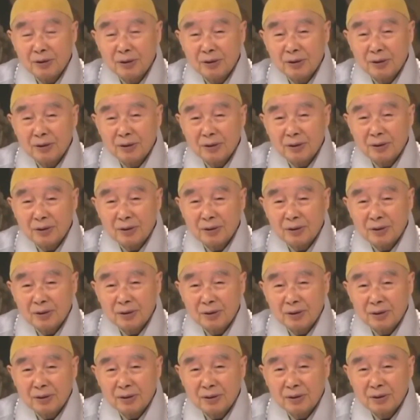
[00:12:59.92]

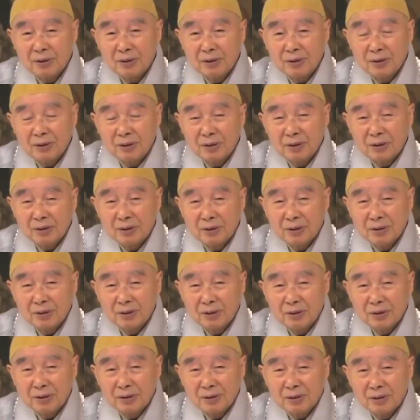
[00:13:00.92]

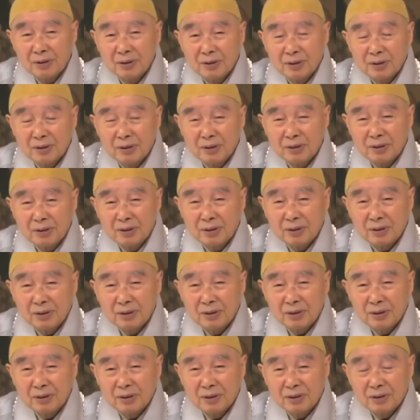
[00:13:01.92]

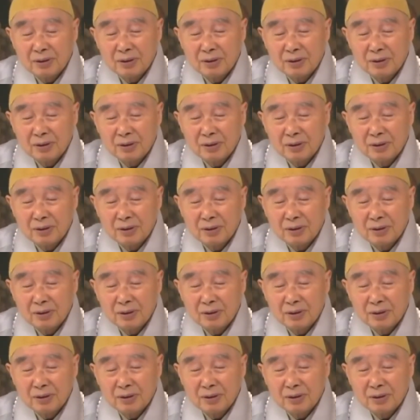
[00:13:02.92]
[no speech]